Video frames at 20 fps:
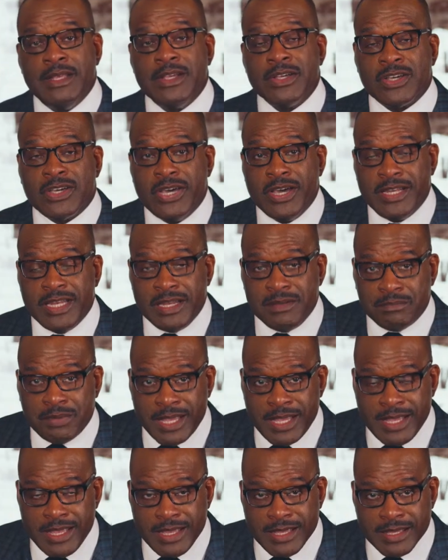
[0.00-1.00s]
Could it
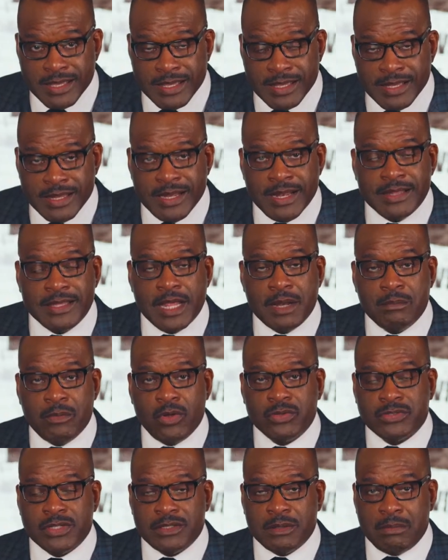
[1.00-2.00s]
be that
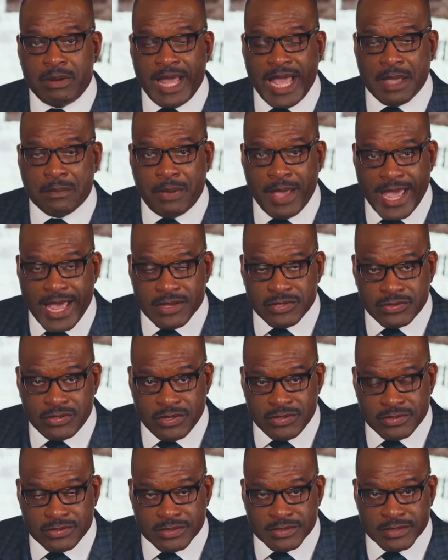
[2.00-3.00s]
most of the black
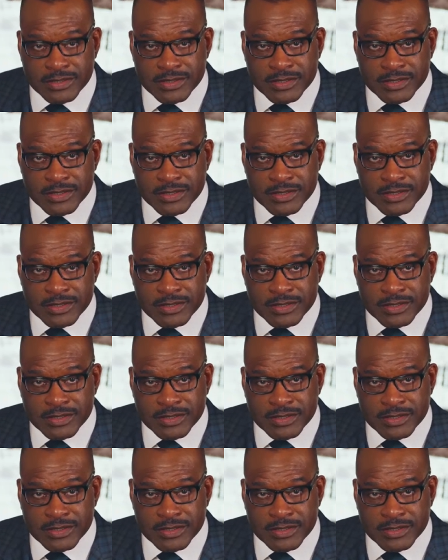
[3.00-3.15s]
pastors